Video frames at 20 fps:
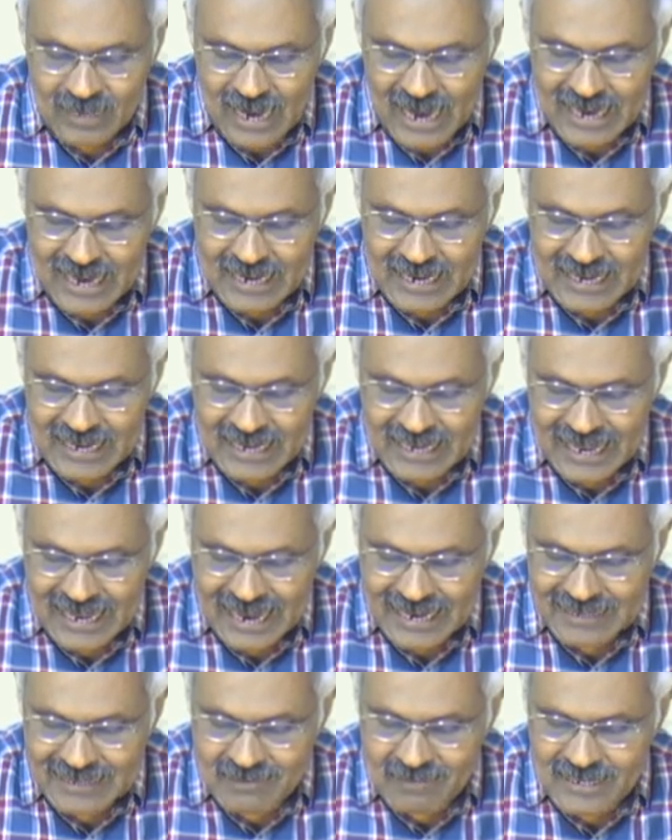and
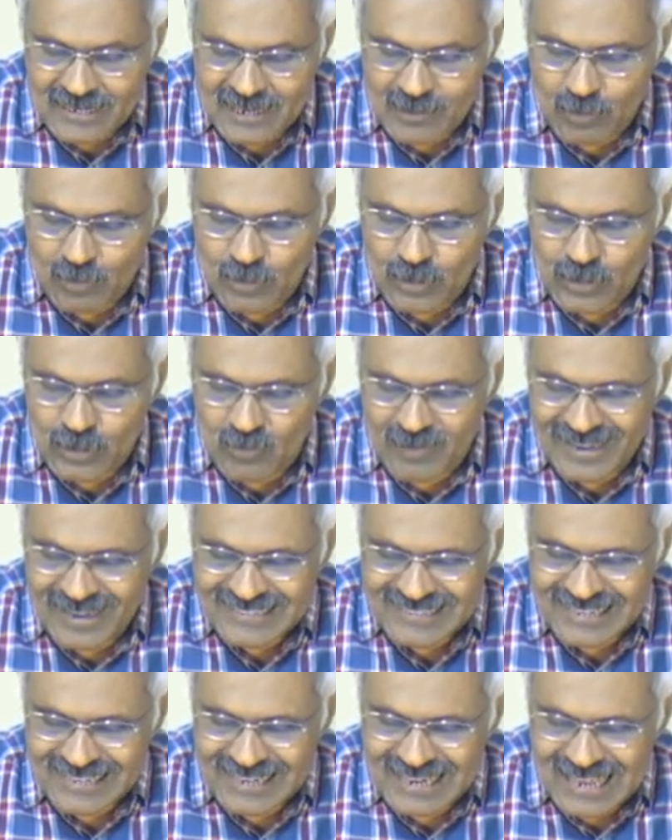inactivated polio
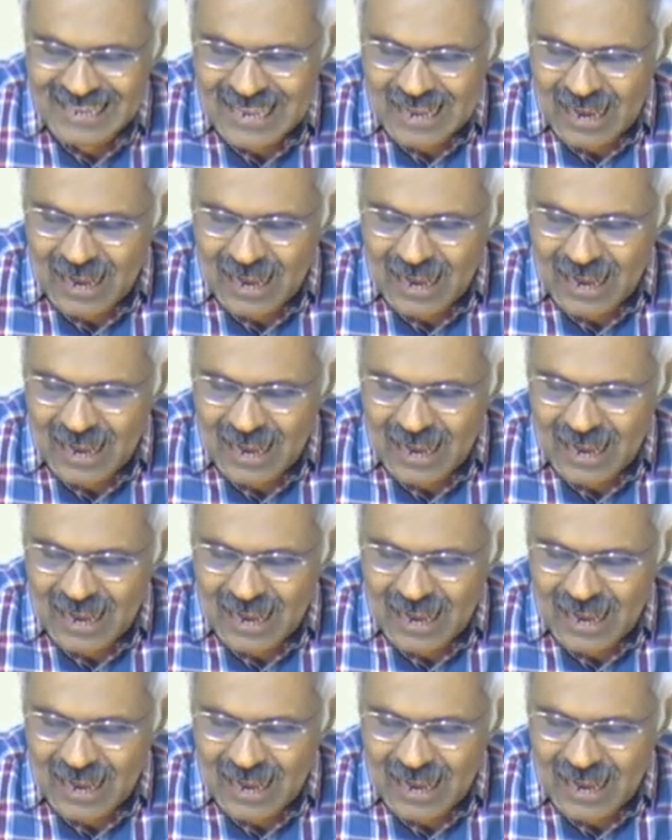vaccine